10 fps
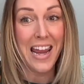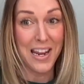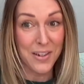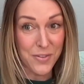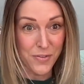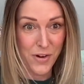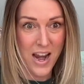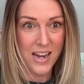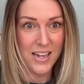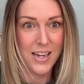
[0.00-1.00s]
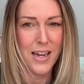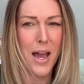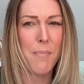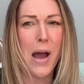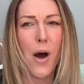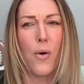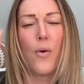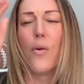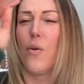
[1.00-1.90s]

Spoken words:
and Frank about